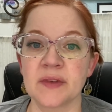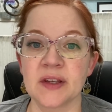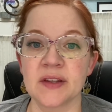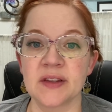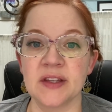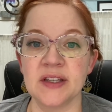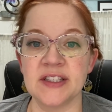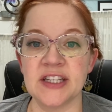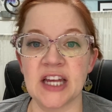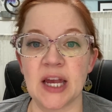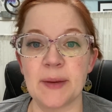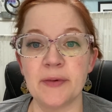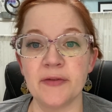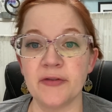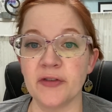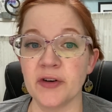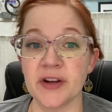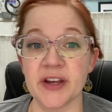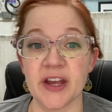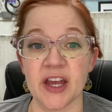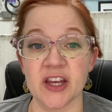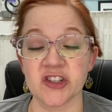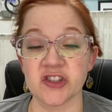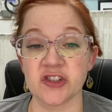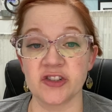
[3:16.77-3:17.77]
The day before
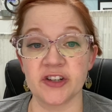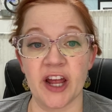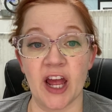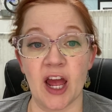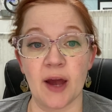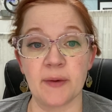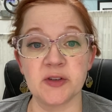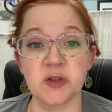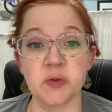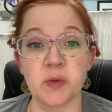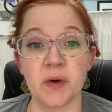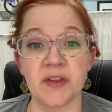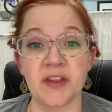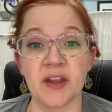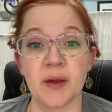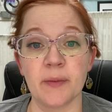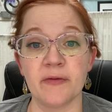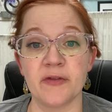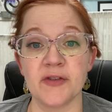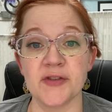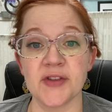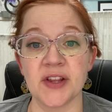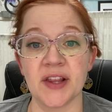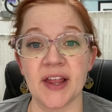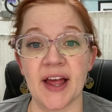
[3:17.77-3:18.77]
yesterday I was with him
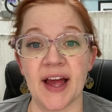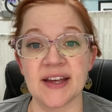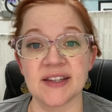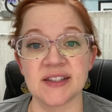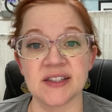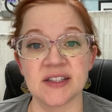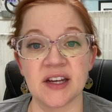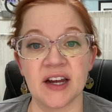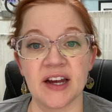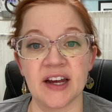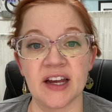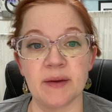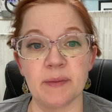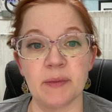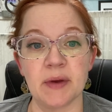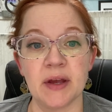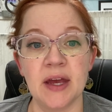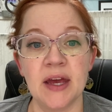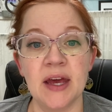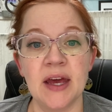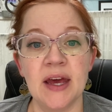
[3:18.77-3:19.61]
for the last time.